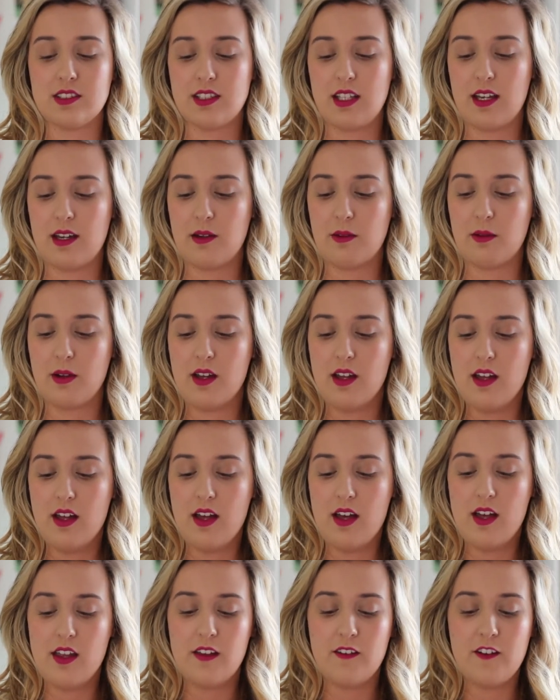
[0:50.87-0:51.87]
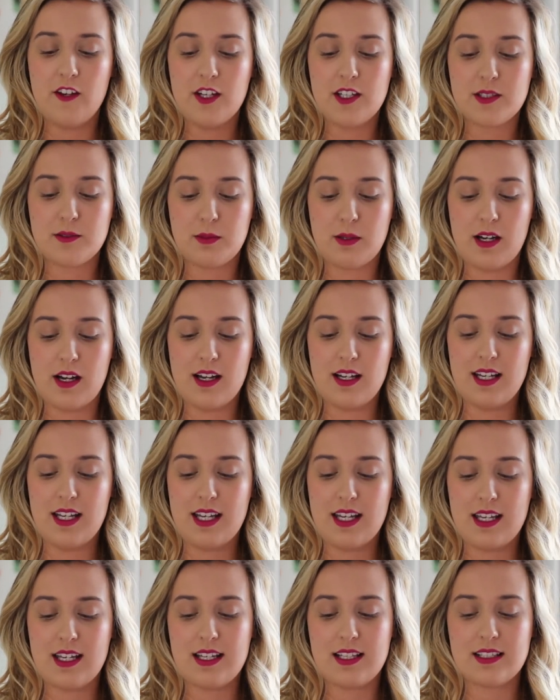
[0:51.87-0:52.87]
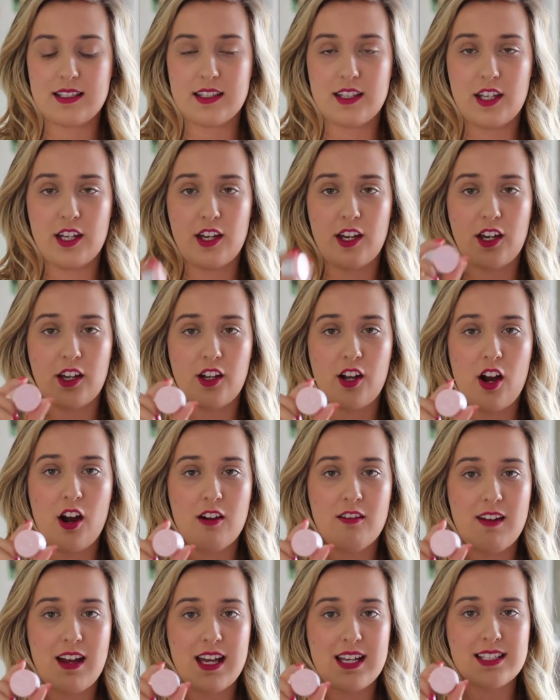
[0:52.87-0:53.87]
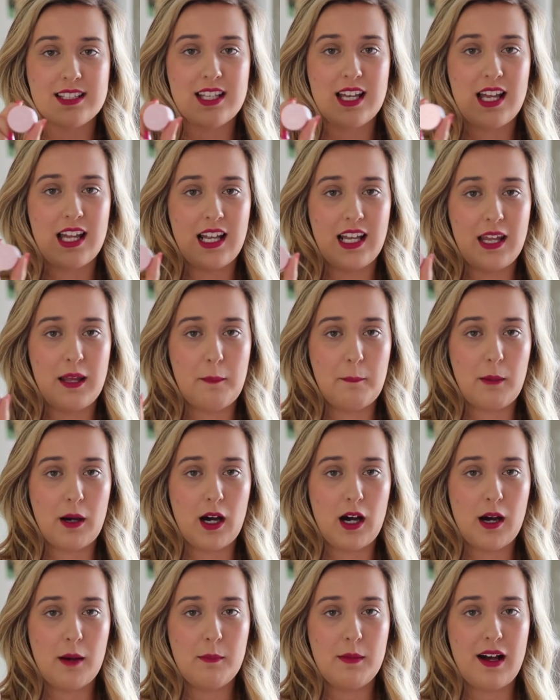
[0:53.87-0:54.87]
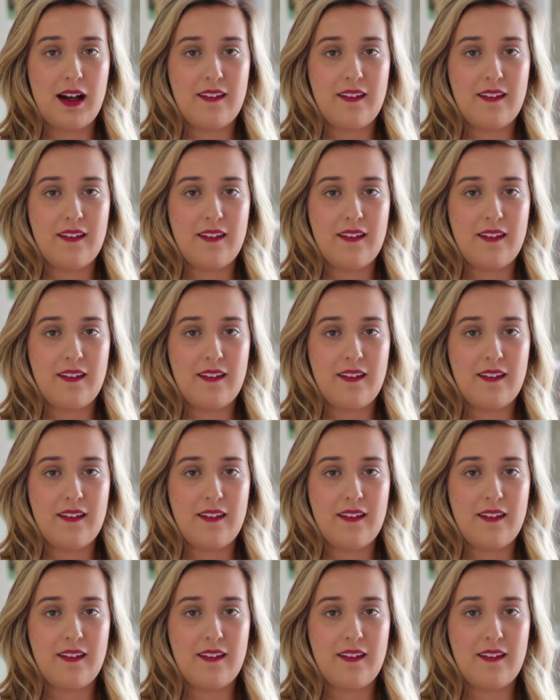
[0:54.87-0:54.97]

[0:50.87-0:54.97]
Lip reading: So first one is the Korres lip balm,